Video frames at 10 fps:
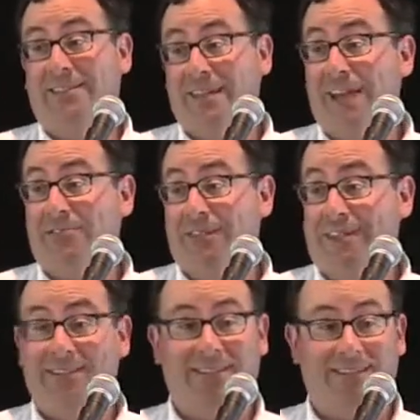the
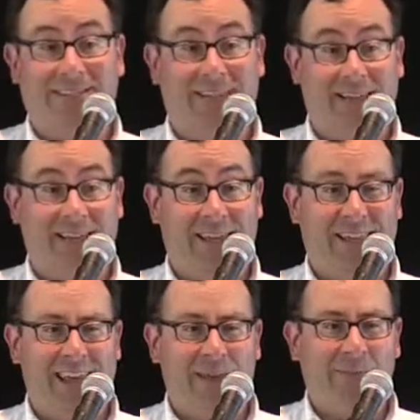Netflixes and,
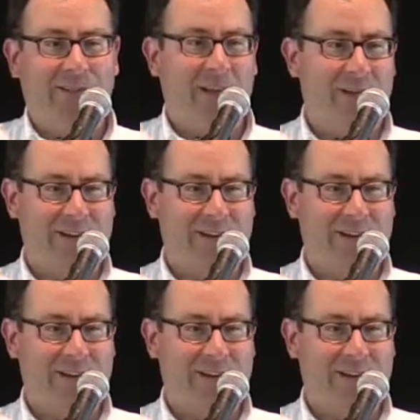and the Amazon.